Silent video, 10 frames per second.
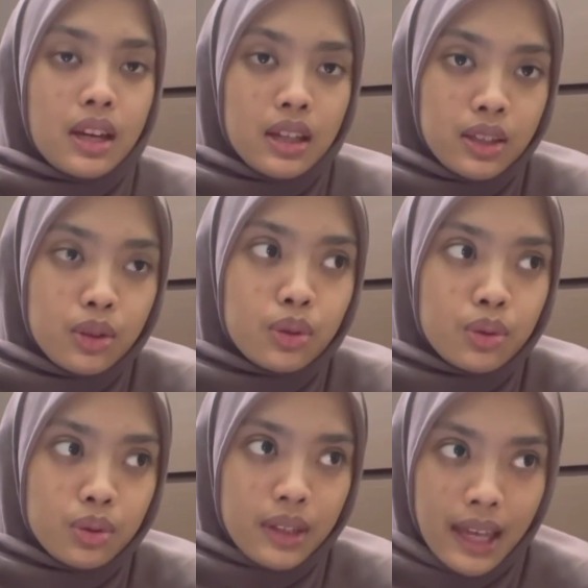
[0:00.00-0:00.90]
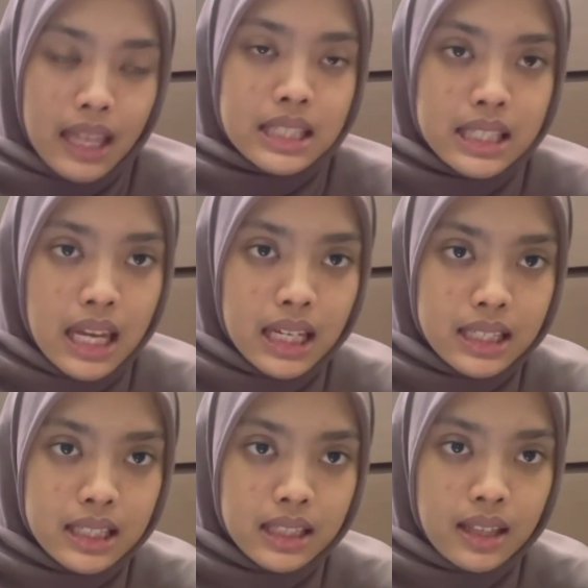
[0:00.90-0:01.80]
you can take
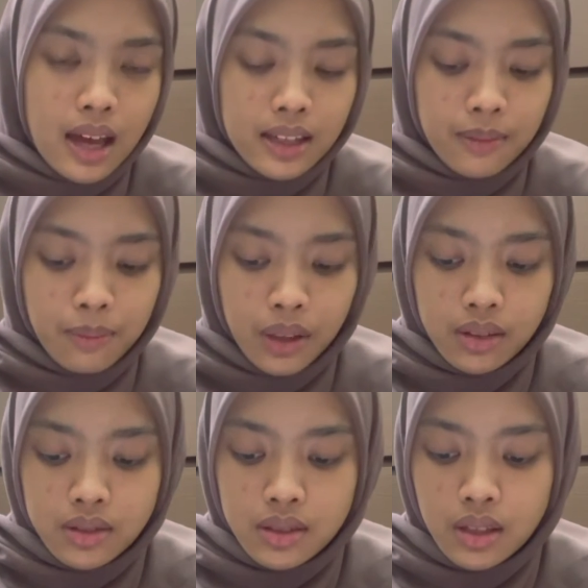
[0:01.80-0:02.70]
the iron pills.